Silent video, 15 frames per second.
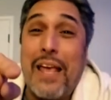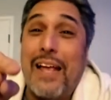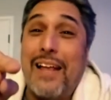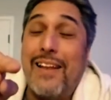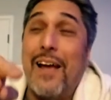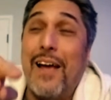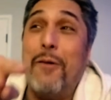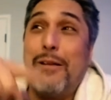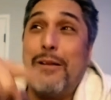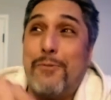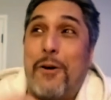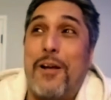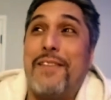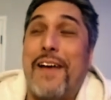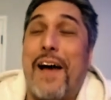there was
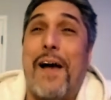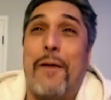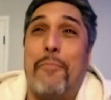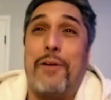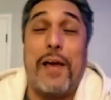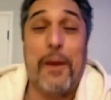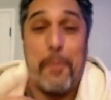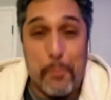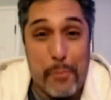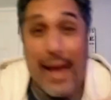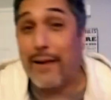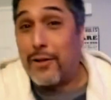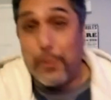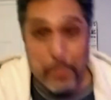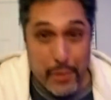one time, okay,
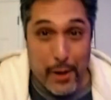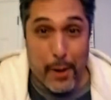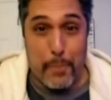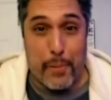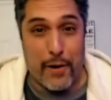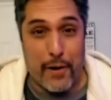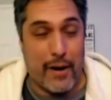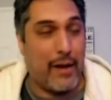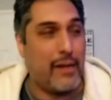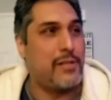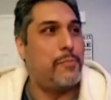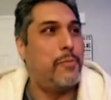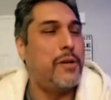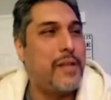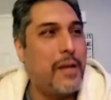back to Beyond Paradise,
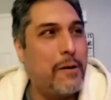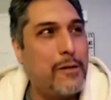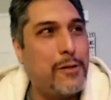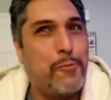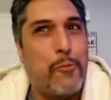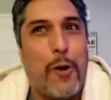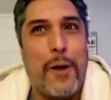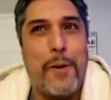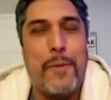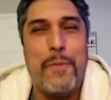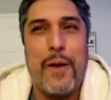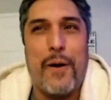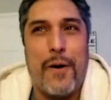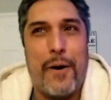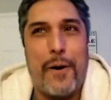but there was one
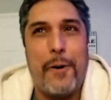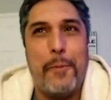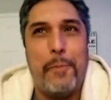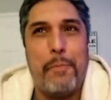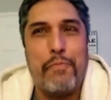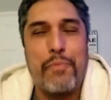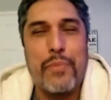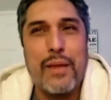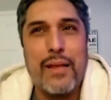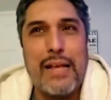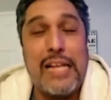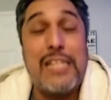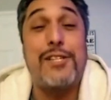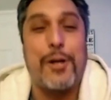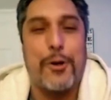
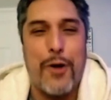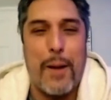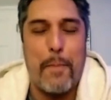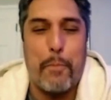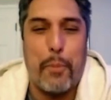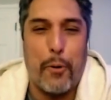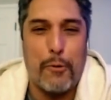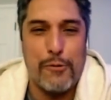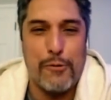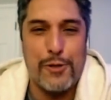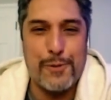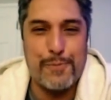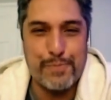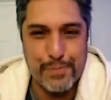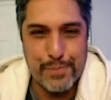Instagram
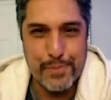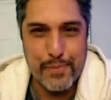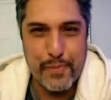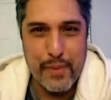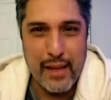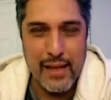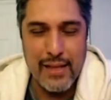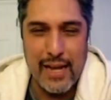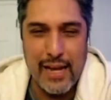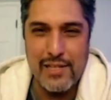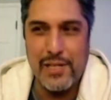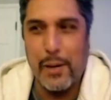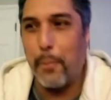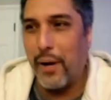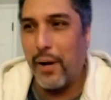post that
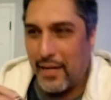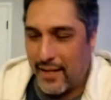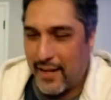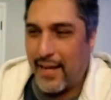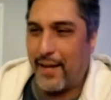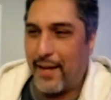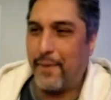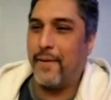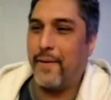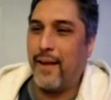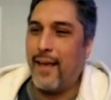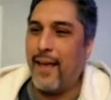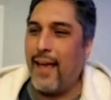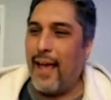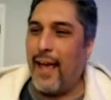somebody did,
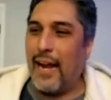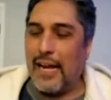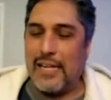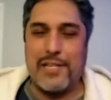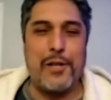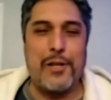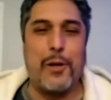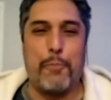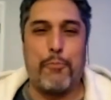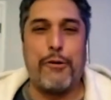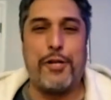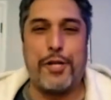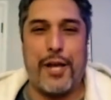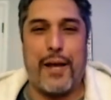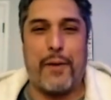and I still
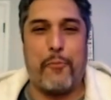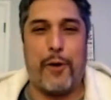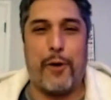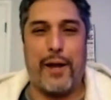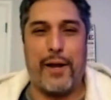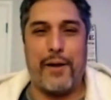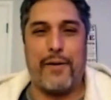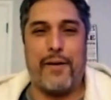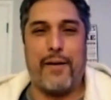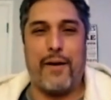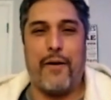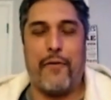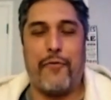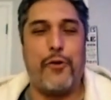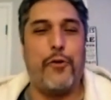appreciate when
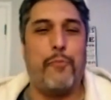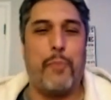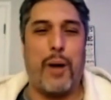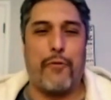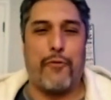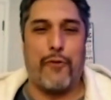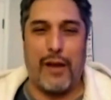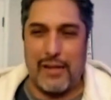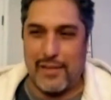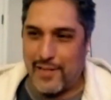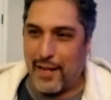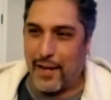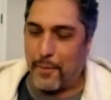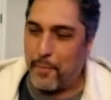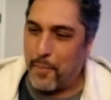a few of my friends,
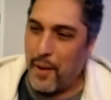like